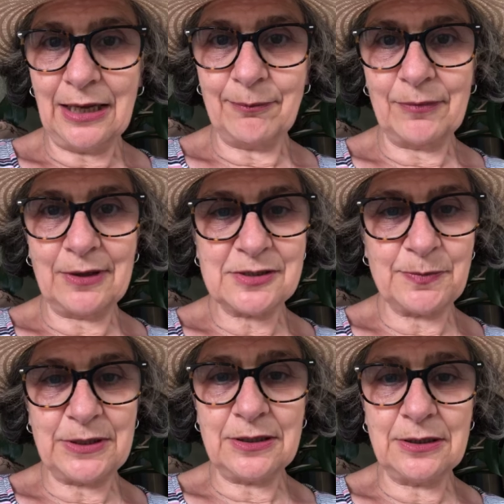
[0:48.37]
There's
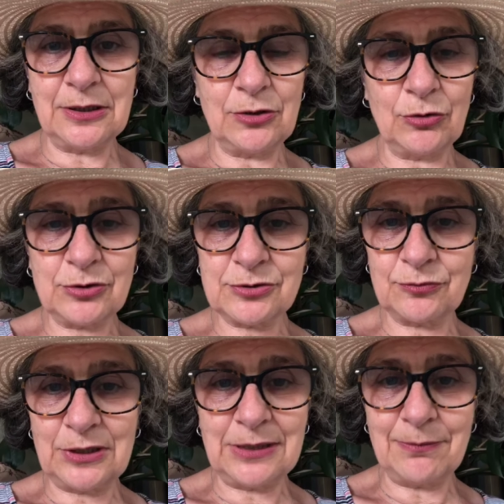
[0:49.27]
been not
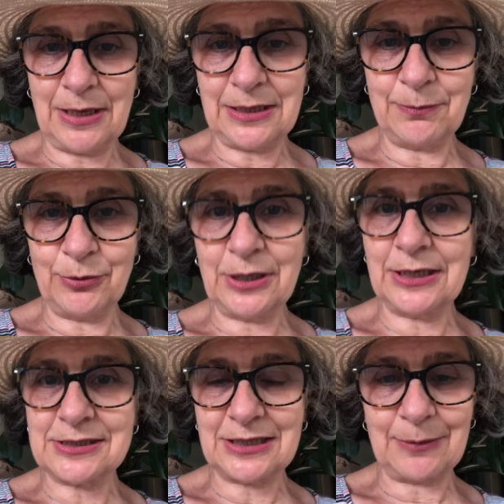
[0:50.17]
really many
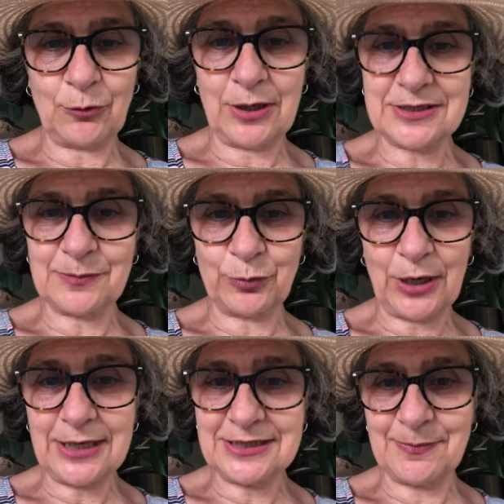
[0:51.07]
bookings, and I'm quite
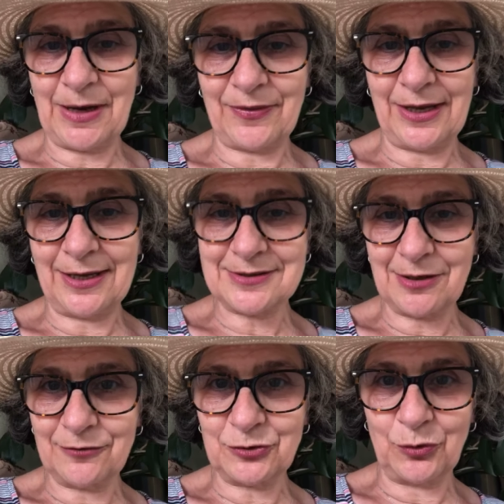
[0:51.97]
surprised about that
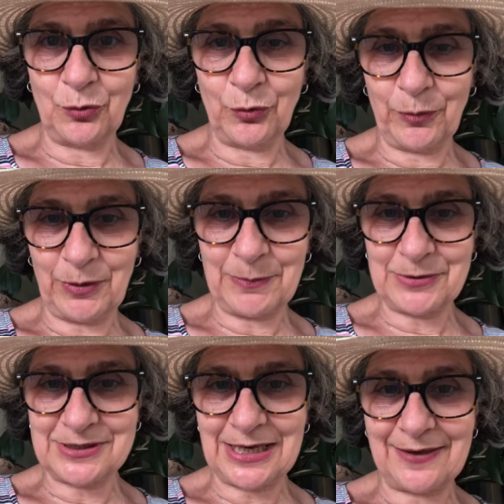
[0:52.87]
after all the people
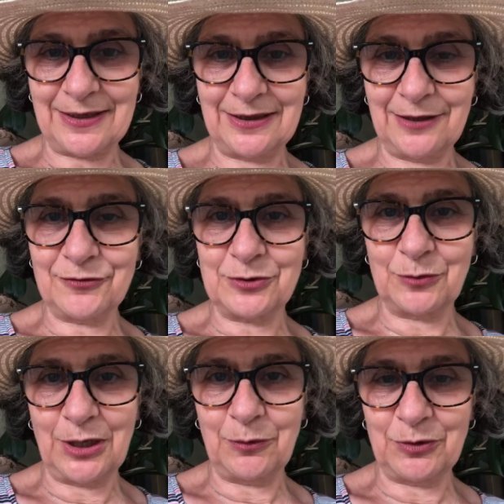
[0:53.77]
saying they'd love to
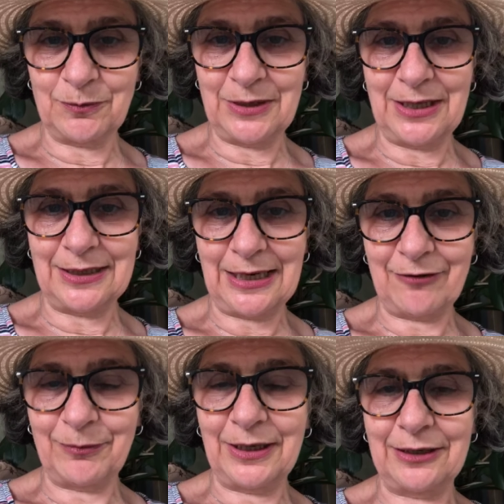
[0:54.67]
work with me and have
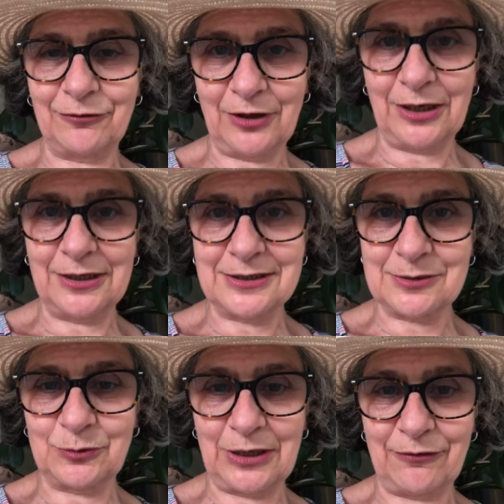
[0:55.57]
my advice and
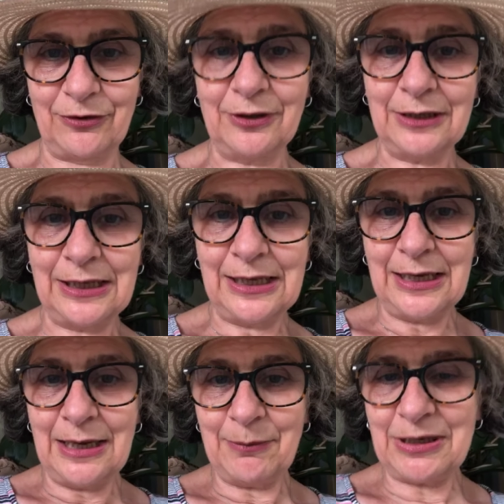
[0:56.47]
whatever.
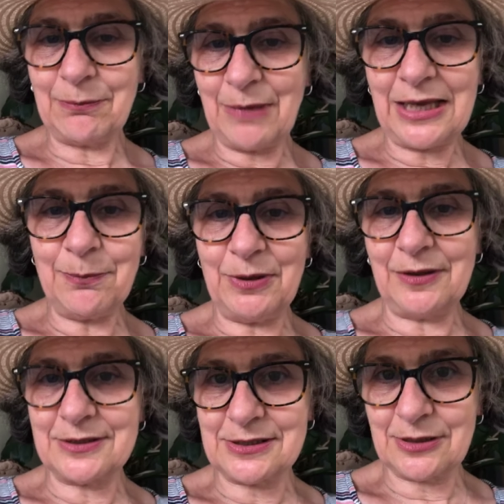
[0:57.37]
But it may be
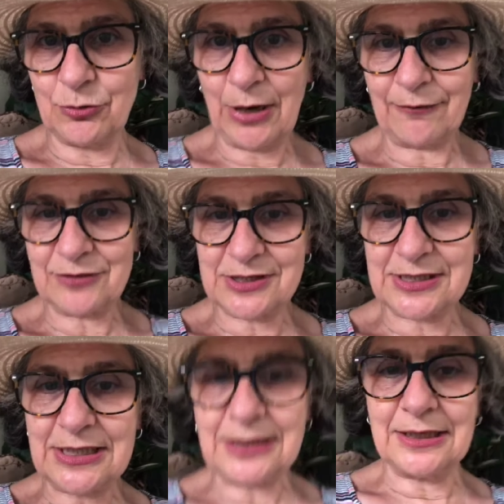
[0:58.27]
that you haven't
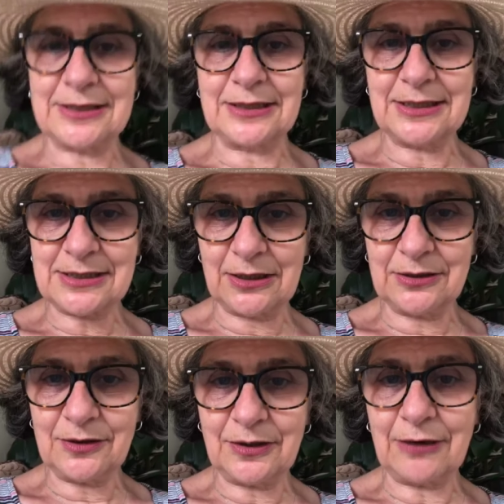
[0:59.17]
seen it, and it's
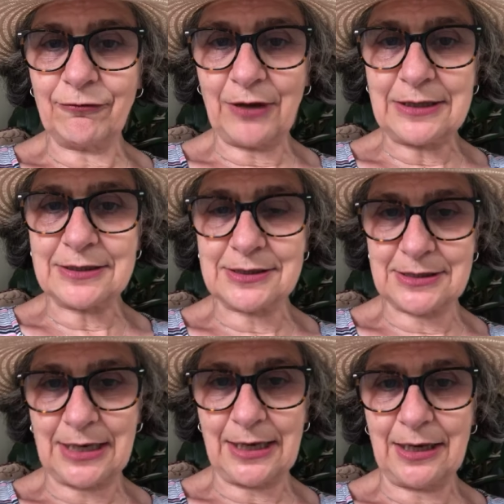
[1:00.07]
under the events
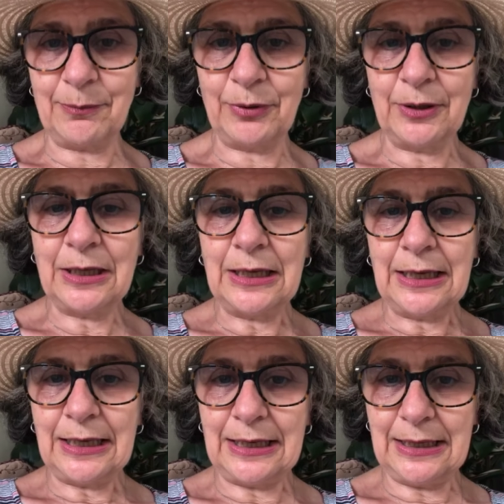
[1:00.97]
tab
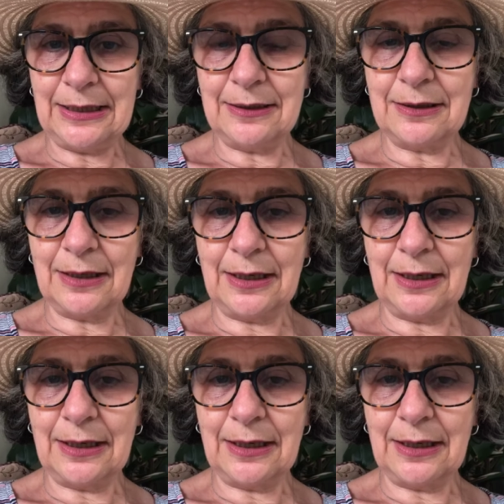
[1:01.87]
in